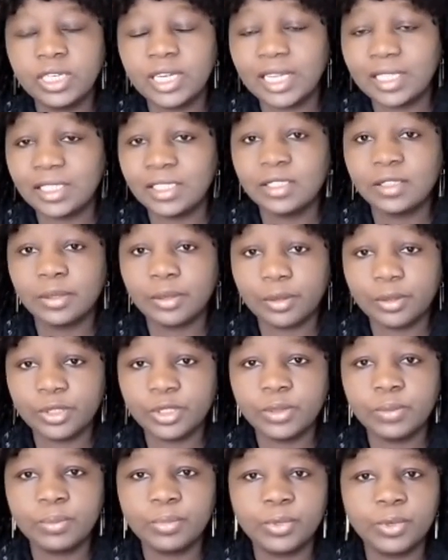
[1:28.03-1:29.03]
That is a
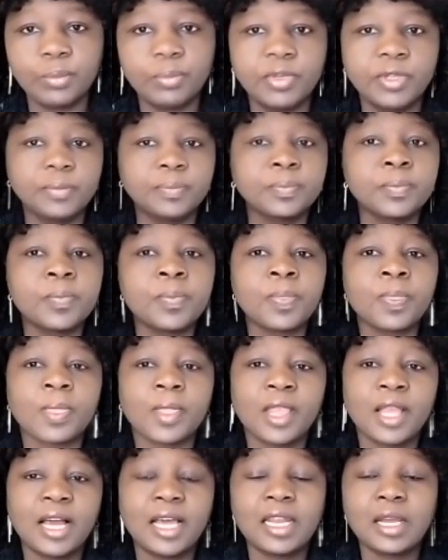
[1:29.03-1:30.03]
nursing problem,
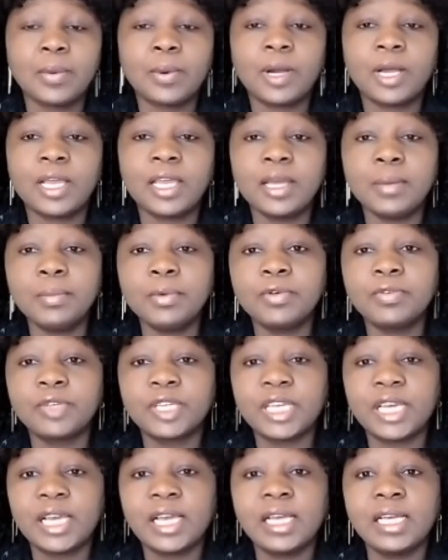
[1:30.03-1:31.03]
and our aim of
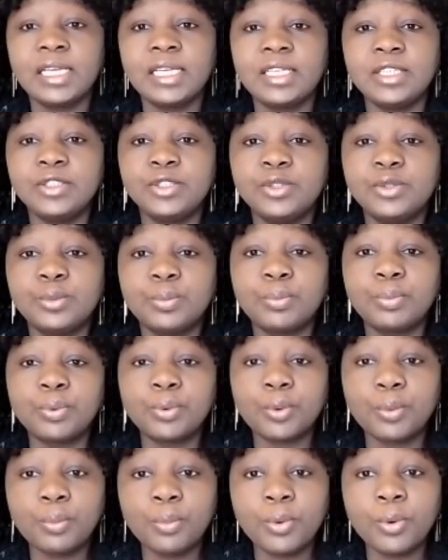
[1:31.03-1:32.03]
care is to
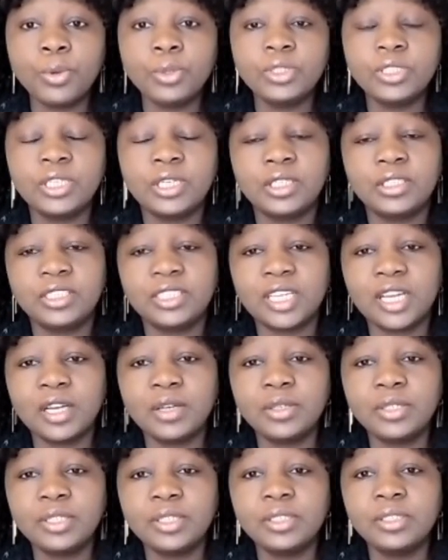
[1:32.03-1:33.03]
promote
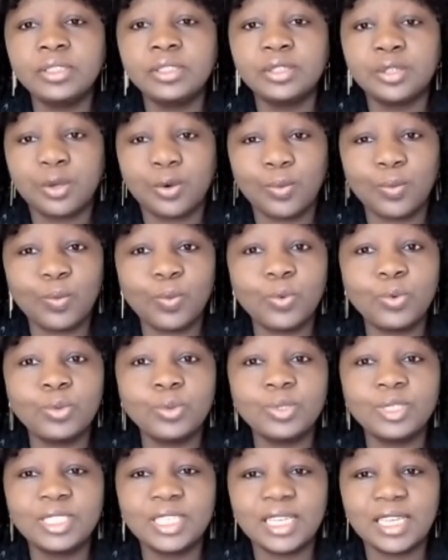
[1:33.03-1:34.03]
Cheryl's
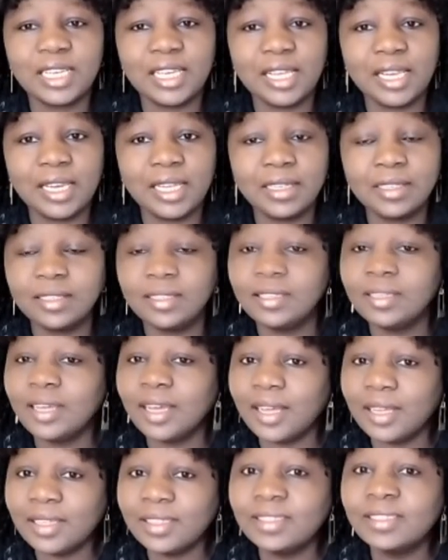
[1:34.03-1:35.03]
wound healing.
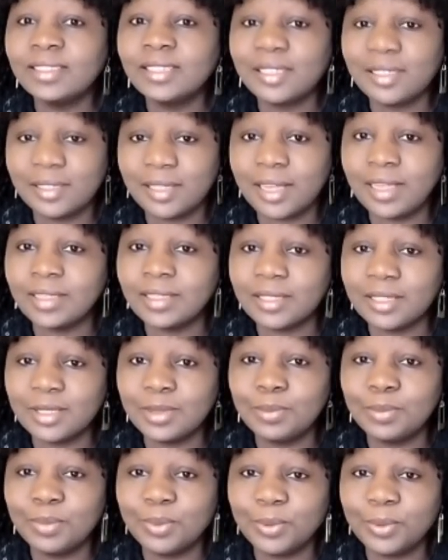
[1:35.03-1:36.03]
Yes, it's that
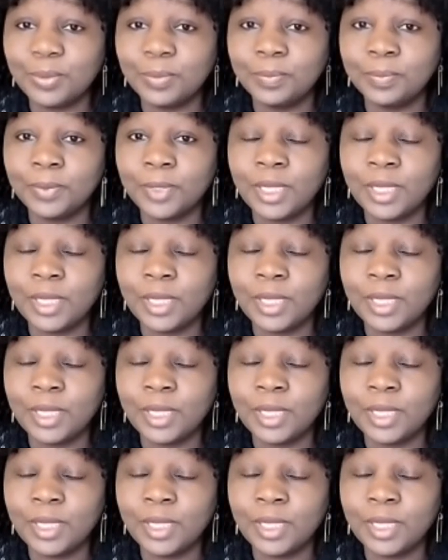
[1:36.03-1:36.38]
simple.